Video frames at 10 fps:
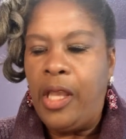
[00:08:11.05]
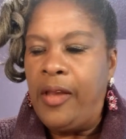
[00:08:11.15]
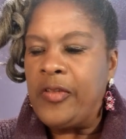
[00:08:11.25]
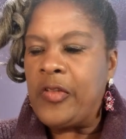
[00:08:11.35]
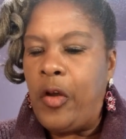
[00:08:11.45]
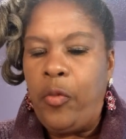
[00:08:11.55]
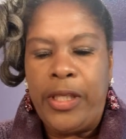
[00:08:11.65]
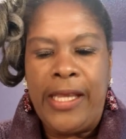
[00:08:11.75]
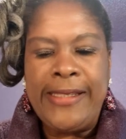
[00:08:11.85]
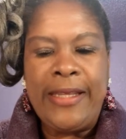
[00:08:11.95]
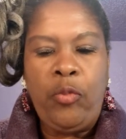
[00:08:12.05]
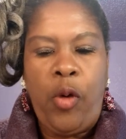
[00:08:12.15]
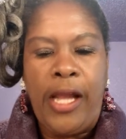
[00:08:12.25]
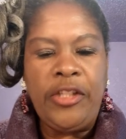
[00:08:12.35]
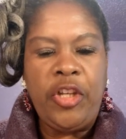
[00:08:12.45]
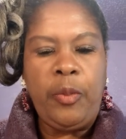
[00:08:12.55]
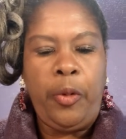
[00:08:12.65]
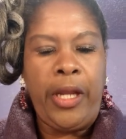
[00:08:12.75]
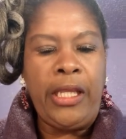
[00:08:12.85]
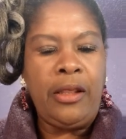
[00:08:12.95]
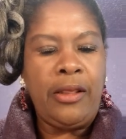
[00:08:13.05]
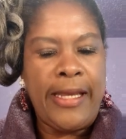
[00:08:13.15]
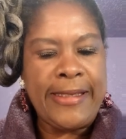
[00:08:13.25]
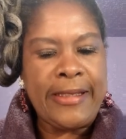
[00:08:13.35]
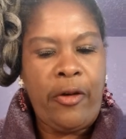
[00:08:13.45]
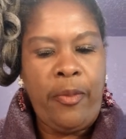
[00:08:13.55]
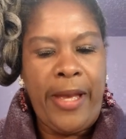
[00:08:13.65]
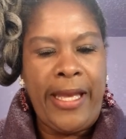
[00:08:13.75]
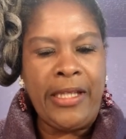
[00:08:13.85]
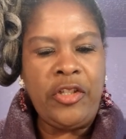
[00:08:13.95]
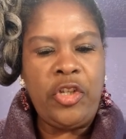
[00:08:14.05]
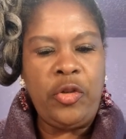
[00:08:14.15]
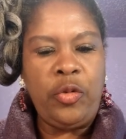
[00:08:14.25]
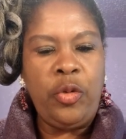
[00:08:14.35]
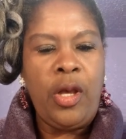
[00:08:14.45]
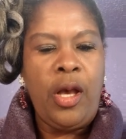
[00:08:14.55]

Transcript: So when I say watch and pray, let's go back to